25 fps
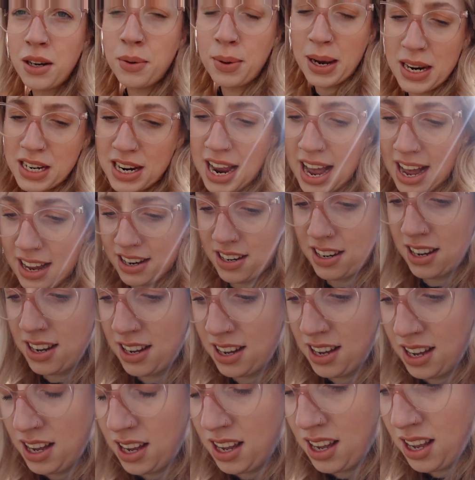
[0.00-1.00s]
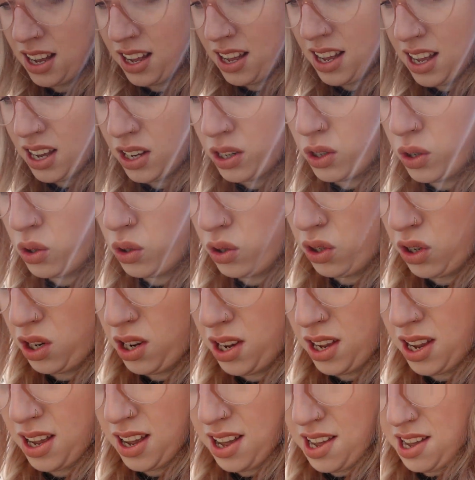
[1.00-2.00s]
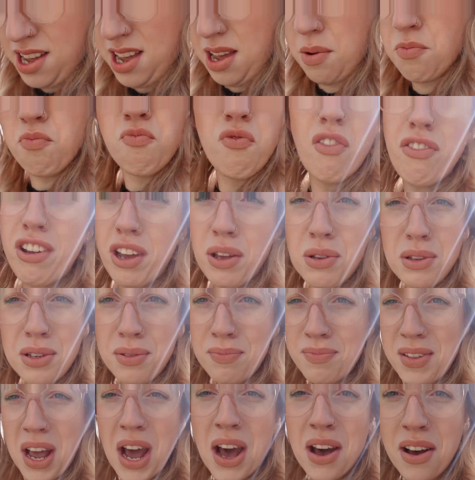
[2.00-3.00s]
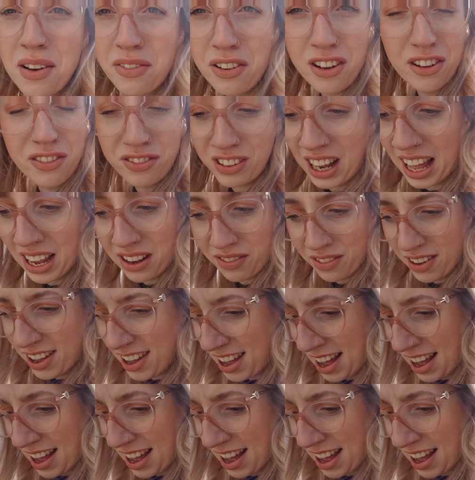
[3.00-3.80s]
which had good reviews for flavour